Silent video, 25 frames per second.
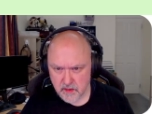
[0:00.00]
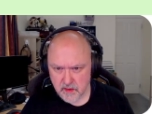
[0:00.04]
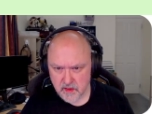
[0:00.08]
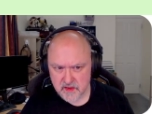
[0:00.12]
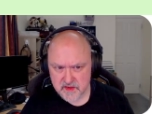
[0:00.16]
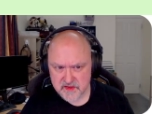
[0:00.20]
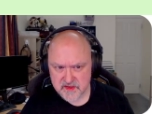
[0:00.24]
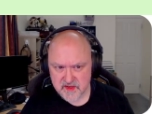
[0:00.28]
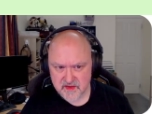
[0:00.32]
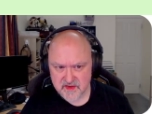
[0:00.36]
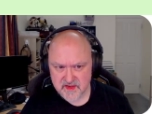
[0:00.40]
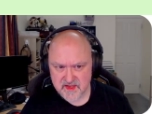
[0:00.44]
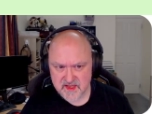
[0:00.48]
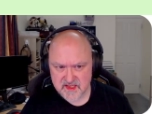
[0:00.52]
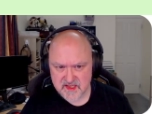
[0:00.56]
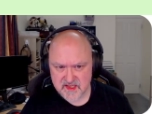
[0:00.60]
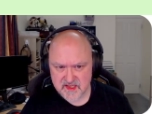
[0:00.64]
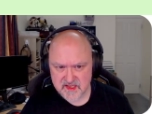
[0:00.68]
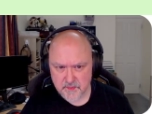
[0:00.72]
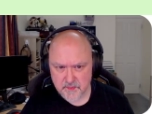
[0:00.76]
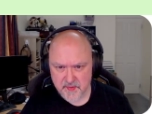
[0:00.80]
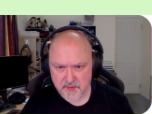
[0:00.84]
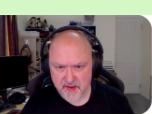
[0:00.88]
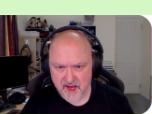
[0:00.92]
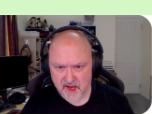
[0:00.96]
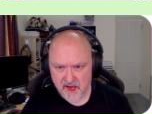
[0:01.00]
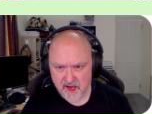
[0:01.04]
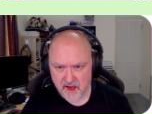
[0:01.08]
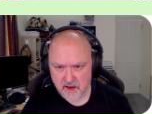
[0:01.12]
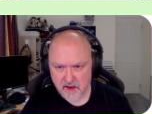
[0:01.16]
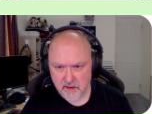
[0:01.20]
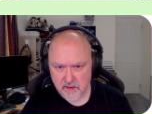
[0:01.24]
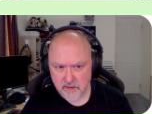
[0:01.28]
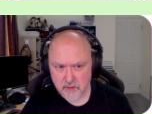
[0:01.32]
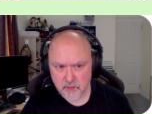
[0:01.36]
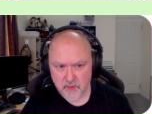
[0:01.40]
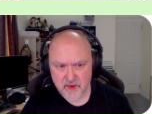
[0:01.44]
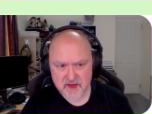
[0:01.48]
So this is a pair.
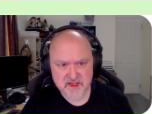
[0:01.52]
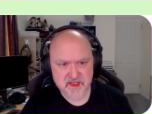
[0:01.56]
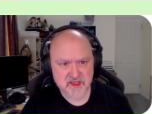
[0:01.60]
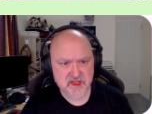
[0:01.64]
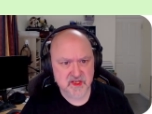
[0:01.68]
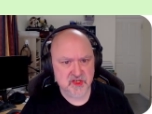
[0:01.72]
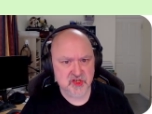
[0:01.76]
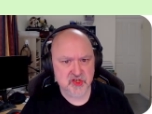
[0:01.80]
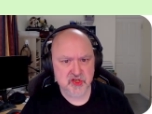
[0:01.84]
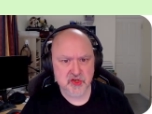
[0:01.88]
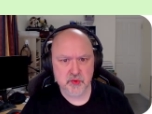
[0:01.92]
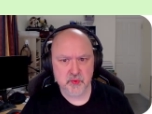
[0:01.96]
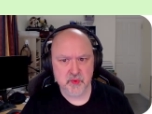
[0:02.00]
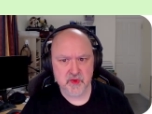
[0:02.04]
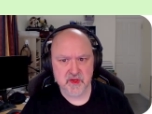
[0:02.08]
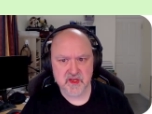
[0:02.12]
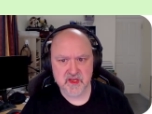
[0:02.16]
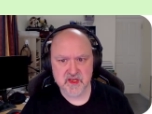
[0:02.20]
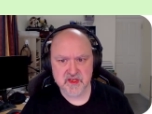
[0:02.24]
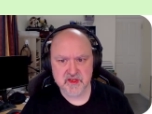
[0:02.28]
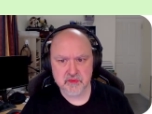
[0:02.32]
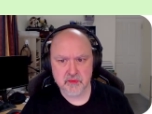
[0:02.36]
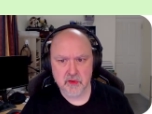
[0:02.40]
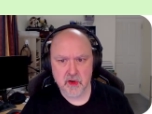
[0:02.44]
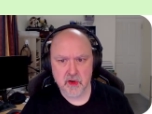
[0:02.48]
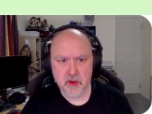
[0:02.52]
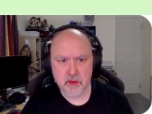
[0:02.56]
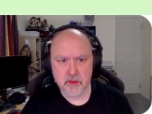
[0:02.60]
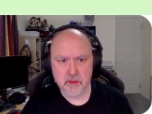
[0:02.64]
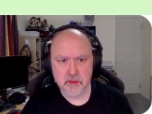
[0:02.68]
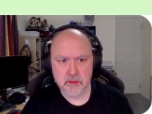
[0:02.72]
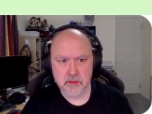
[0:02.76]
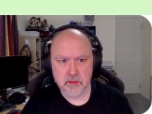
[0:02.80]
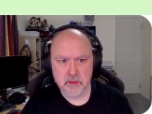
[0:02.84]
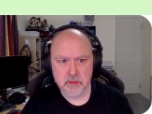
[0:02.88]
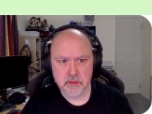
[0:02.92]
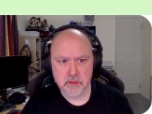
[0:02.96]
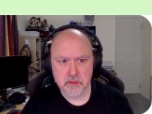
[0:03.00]
Where's the 2 in this row?
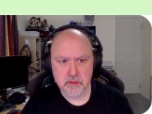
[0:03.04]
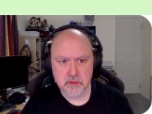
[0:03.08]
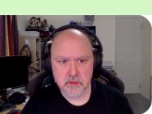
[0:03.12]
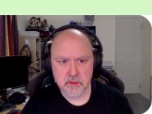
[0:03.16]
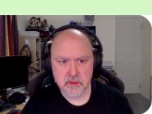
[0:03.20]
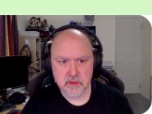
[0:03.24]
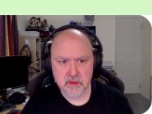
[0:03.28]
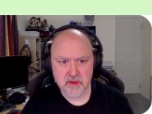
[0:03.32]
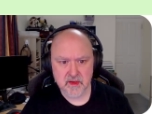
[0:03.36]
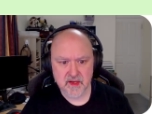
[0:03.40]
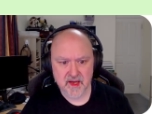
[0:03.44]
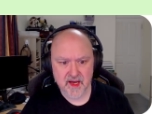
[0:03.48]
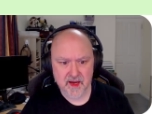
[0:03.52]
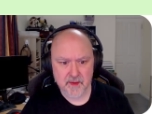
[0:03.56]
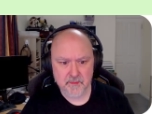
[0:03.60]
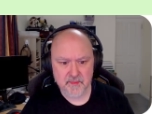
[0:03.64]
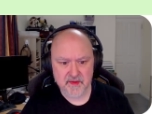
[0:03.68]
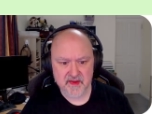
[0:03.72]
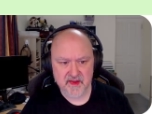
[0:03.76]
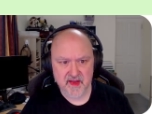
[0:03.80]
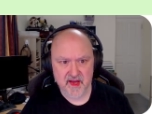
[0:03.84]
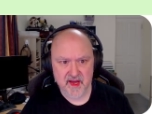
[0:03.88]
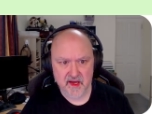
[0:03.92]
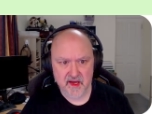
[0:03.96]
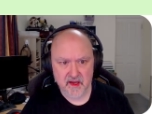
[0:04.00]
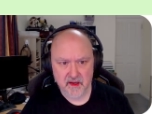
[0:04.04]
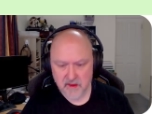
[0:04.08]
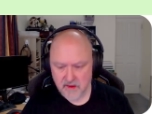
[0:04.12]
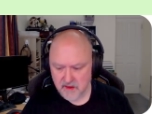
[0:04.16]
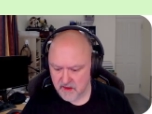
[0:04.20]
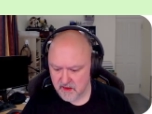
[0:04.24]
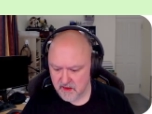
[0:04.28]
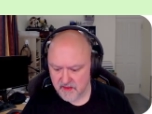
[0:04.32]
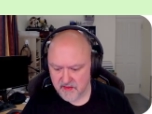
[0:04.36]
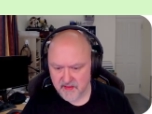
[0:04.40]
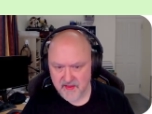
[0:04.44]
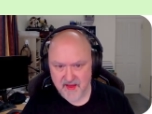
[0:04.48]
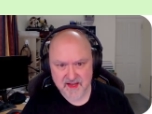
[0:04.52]
Can't be there.
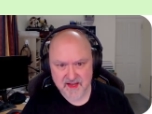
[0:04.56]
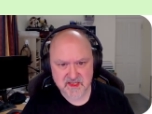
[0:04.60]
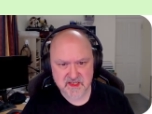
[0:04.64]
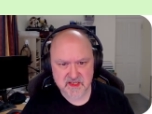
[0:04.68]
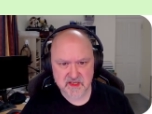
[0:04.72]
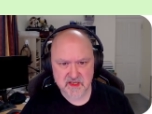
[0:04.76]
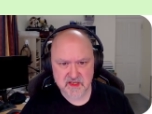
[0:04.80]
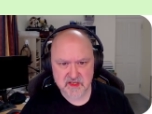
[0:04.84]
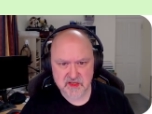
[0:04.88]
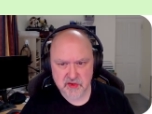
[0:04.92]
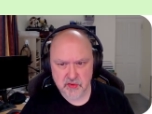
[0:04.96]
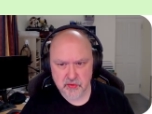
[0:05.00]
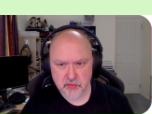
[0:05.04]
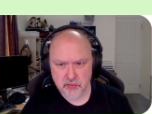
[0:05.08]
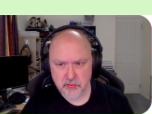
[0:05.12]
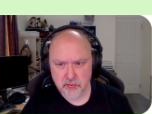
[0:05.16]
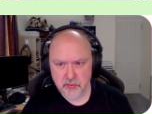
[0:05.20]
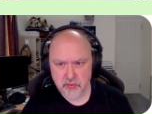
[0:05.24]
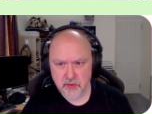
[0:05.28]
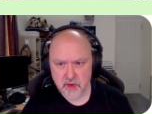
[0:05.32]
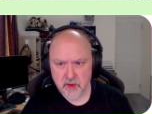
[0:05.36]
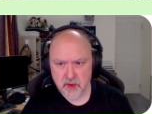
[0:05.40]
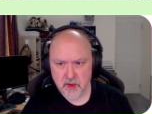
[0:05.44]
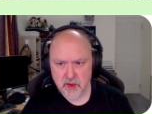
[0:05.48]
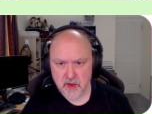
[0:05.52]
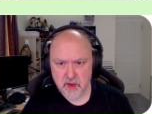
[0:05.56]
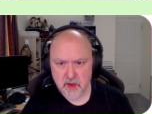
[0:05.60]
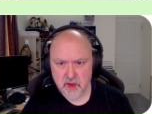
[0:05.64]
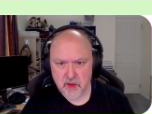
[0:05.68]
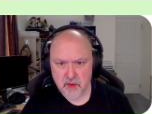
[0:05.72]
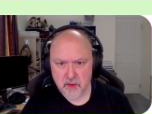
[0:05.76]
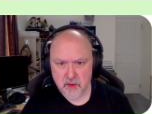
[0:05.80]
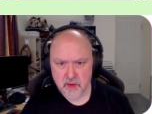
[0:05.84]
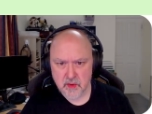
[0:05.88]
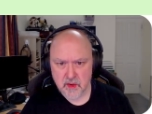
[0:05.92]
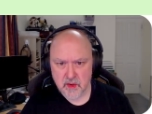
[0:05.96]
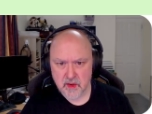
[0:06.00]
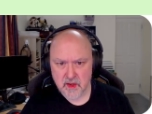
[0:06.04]
That's the 2,
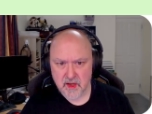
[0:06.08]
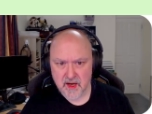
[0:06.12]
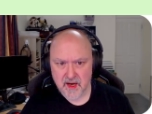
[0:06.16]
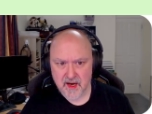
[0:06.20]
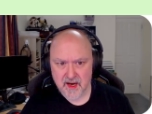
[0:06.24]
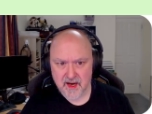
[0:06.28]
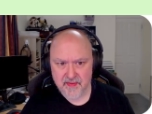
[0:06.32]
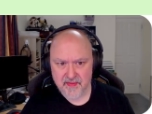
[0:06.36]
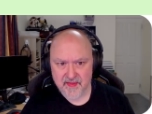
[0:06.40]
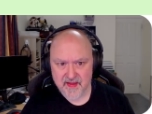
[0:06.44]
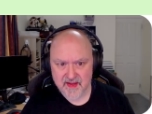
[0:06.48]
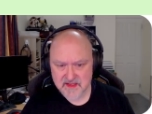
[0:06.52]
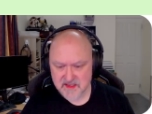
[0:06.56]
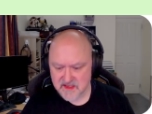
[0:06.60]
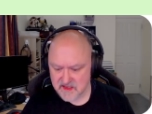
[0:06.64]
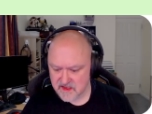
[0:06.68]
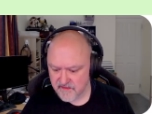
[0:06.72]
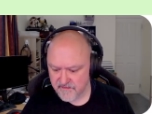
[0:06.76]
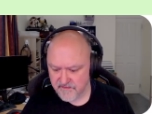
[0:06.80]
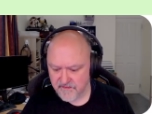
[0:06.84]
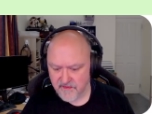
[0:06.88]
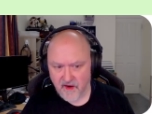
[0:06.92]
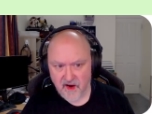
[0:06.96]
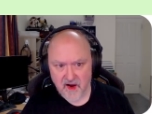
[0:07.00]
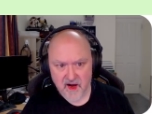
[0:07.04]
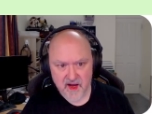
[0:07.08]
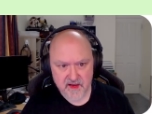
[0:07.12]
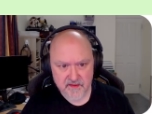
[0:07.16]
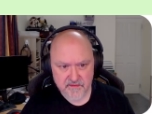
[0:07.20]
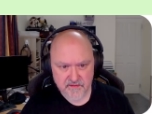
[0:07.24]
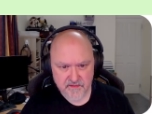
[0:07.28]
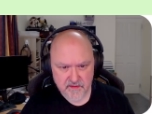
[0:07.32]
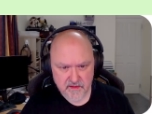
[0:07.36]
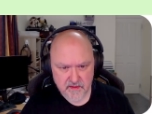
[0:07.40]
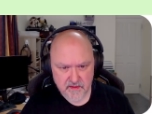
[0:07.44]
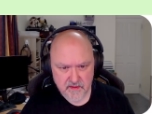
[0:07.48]
and that's the 5.